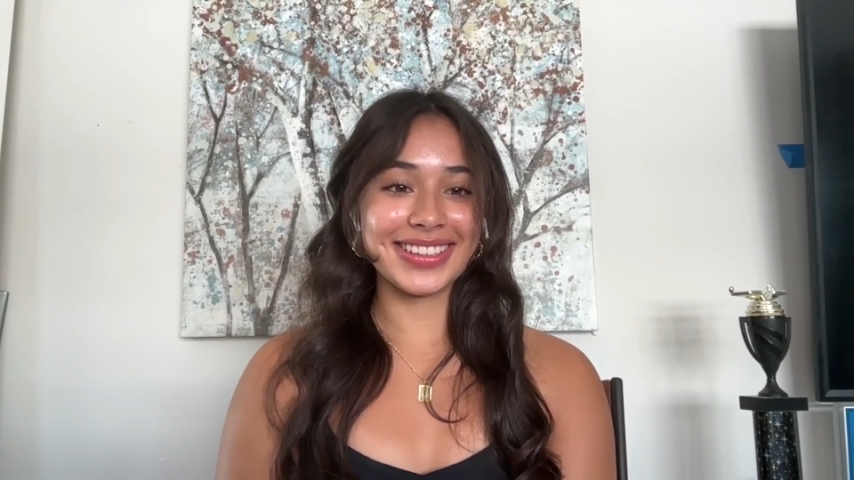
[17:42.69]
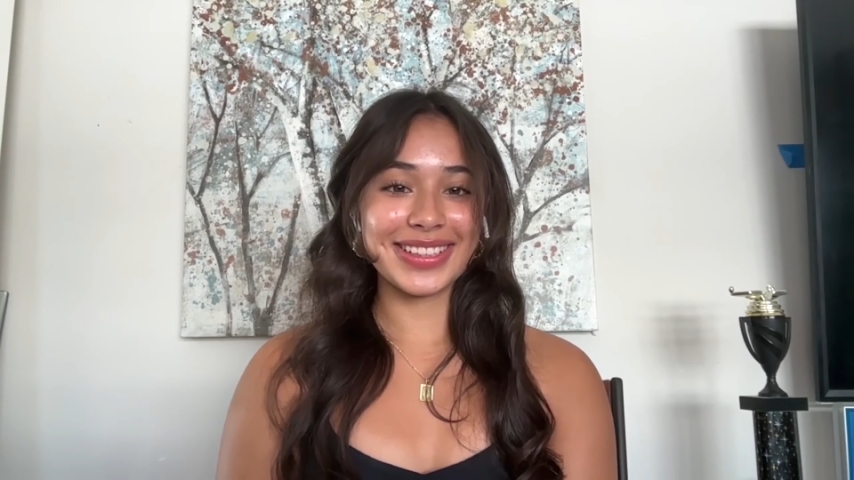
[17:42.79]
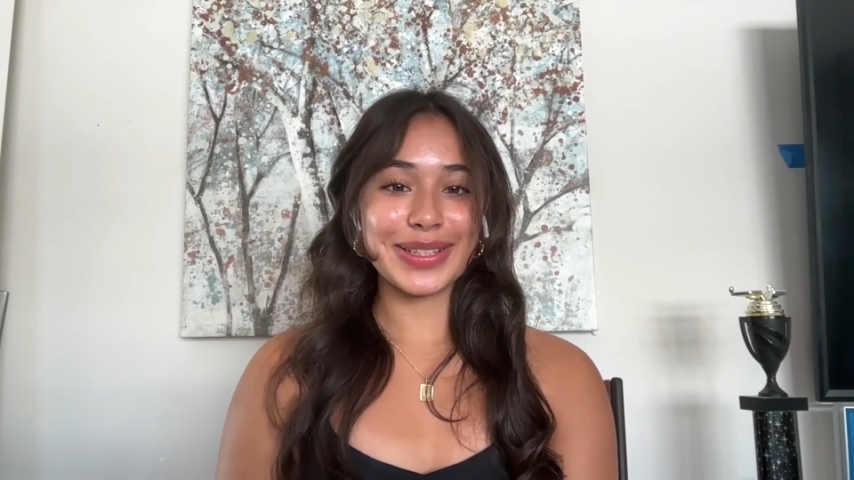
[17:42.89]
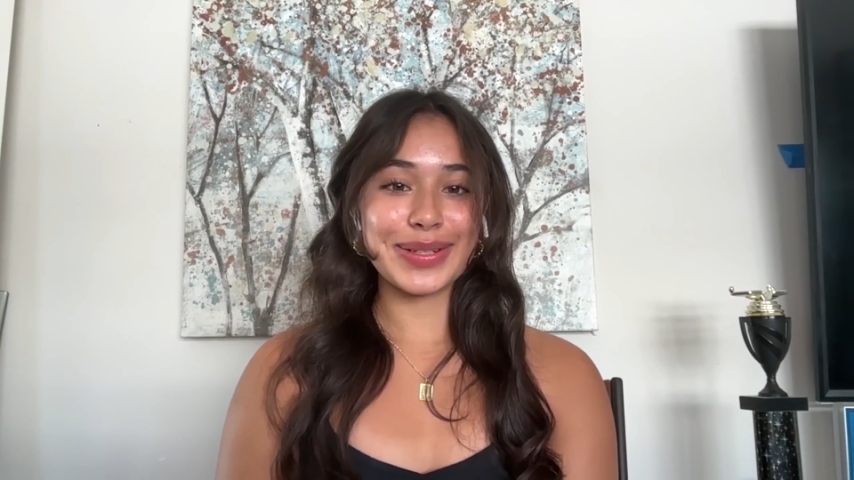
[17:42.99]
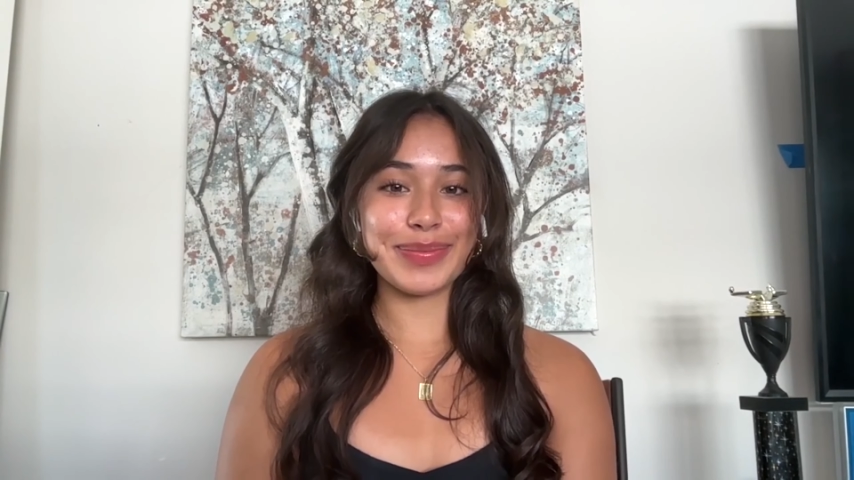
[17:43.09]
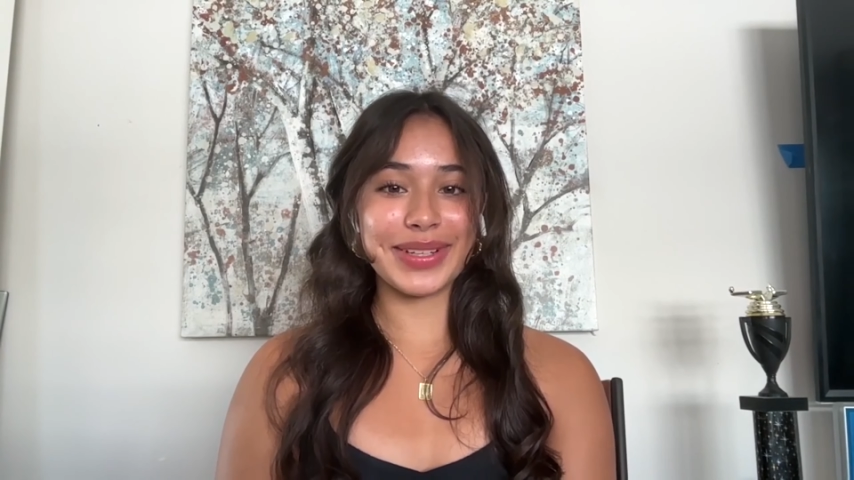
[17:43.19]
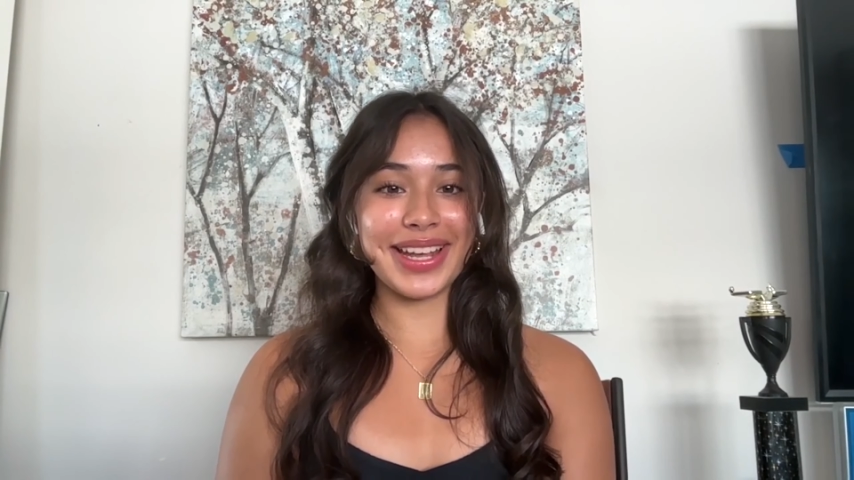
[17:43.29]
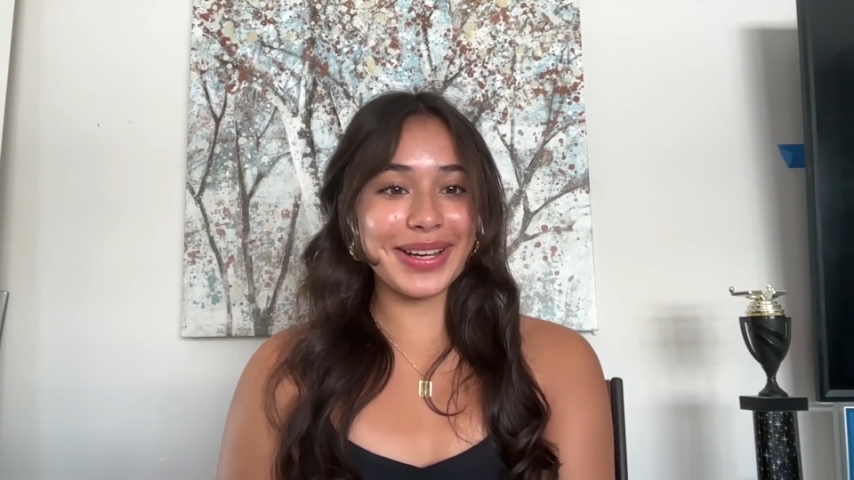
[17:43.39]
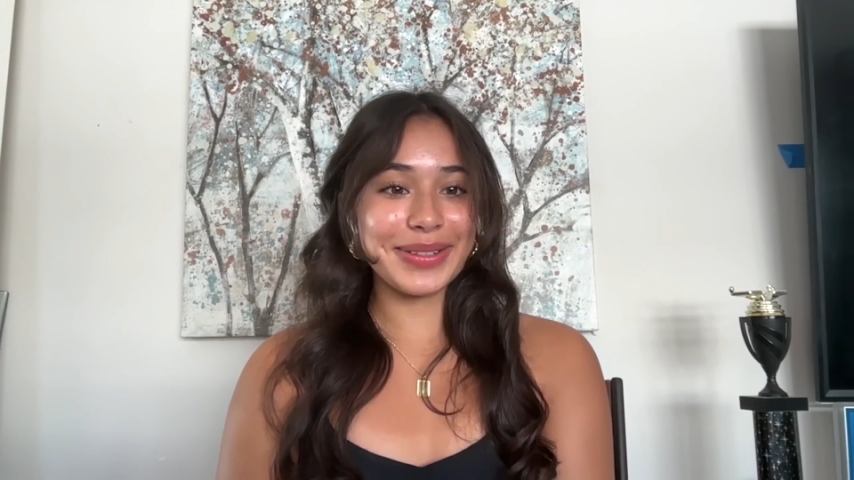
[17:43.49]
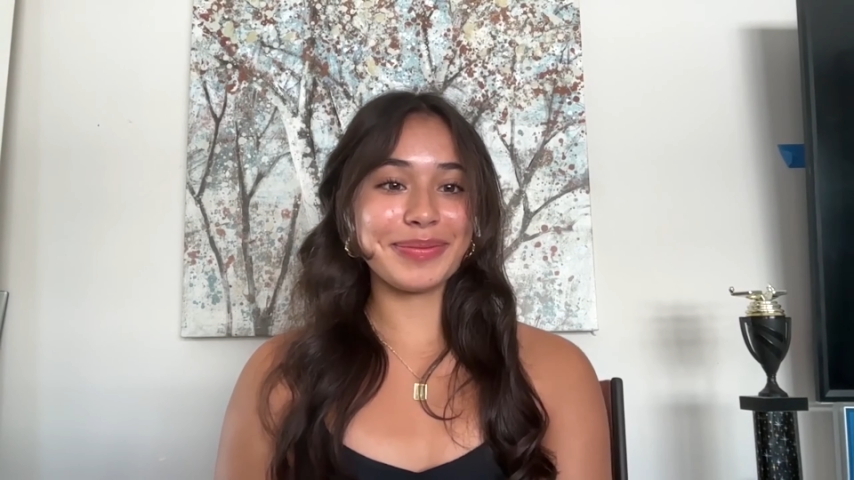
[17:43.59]
Yeah. But
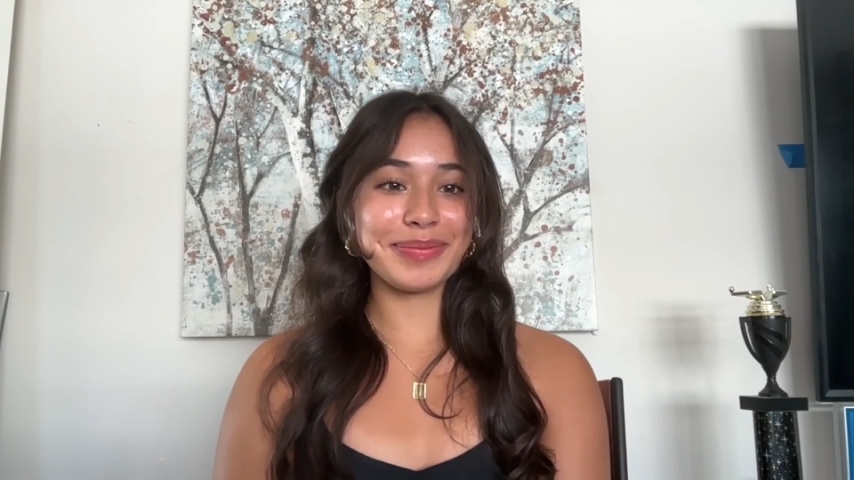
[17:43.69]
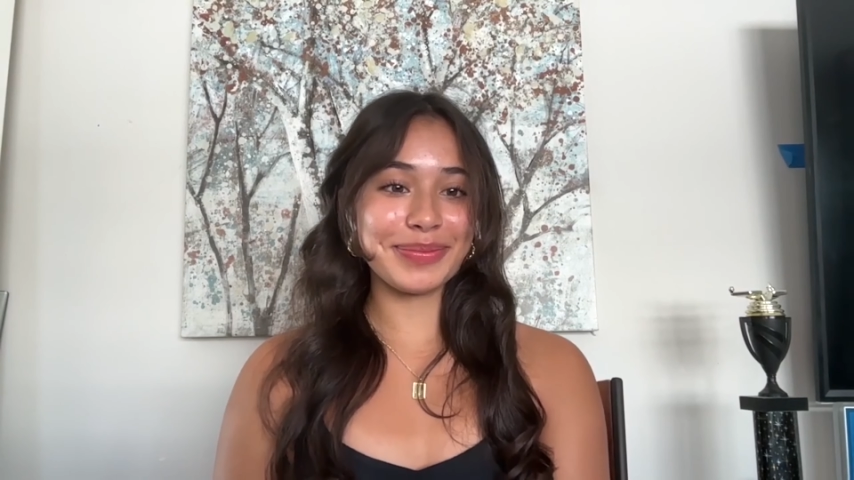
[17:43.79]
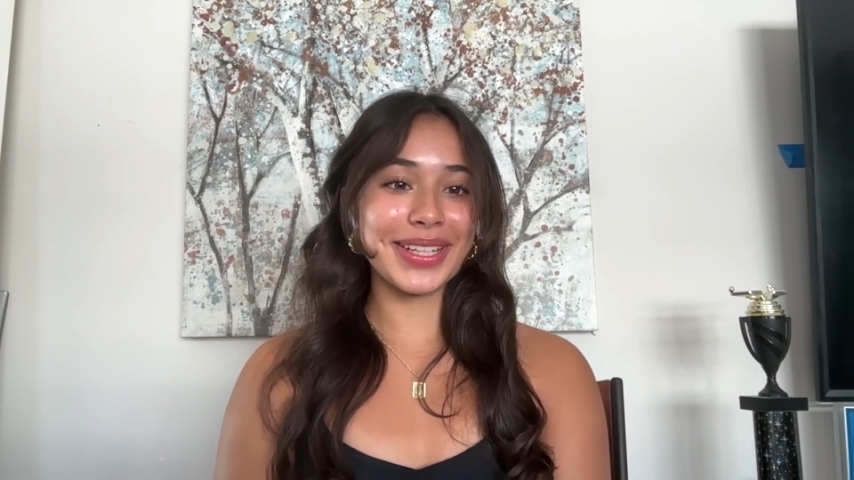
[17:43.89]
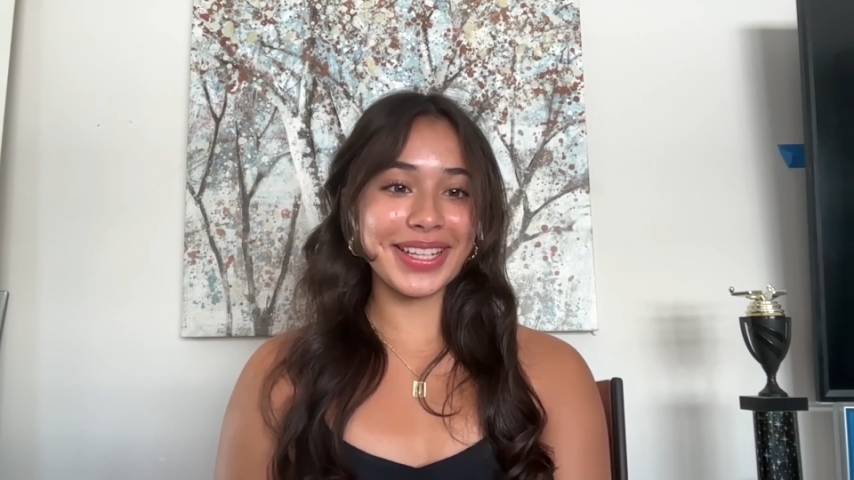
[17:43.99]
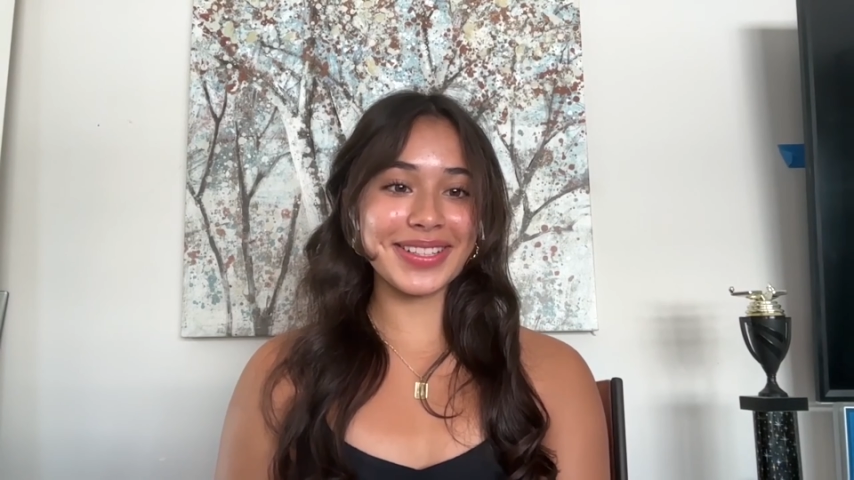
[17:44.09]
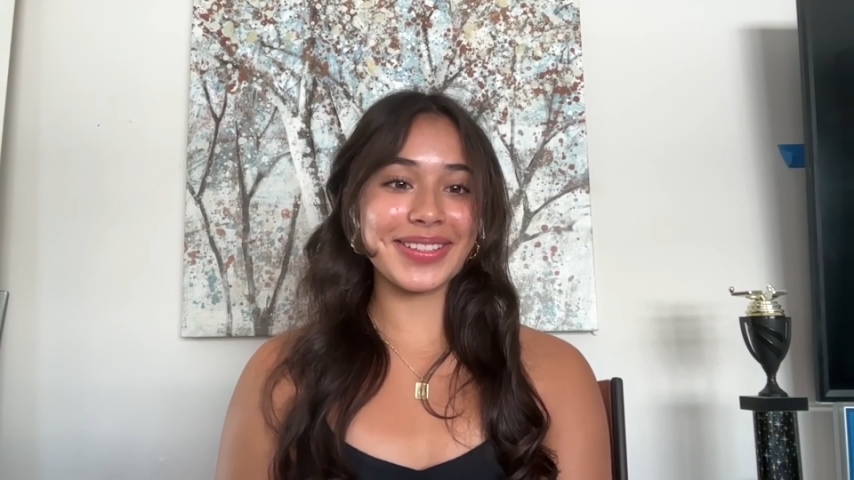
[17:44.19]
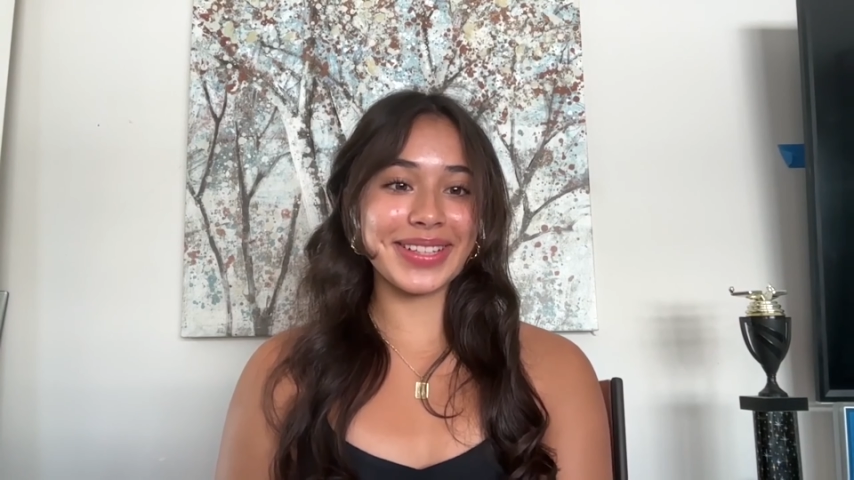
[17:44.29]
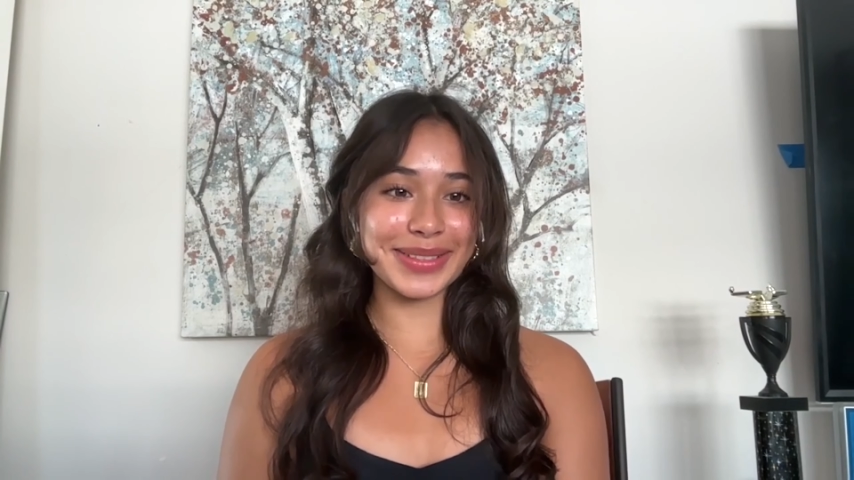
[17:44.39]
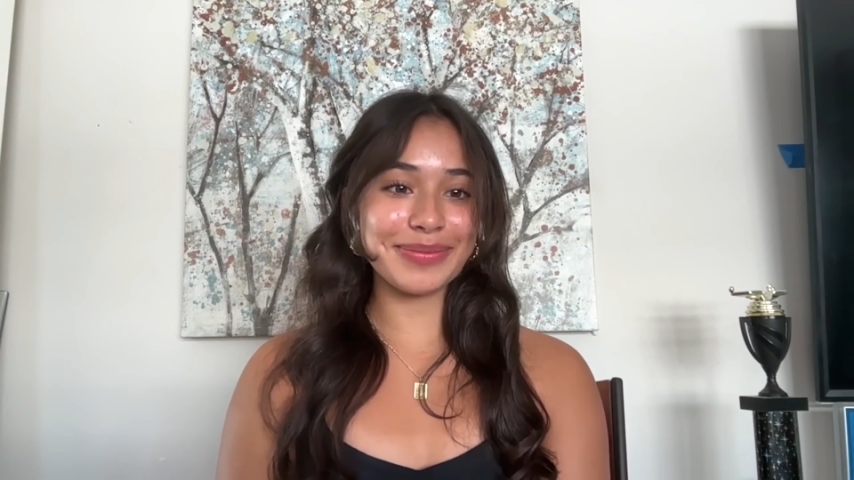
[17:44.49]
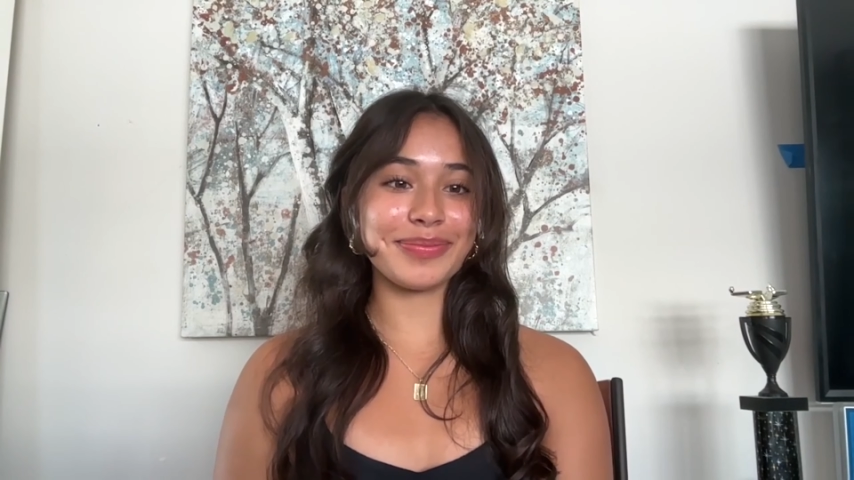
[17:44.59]
now, yeah. pretty used
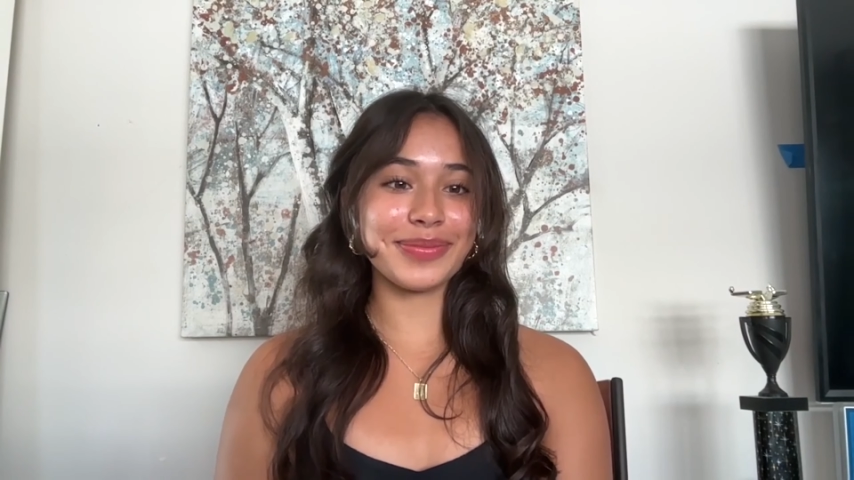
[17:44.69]
to it.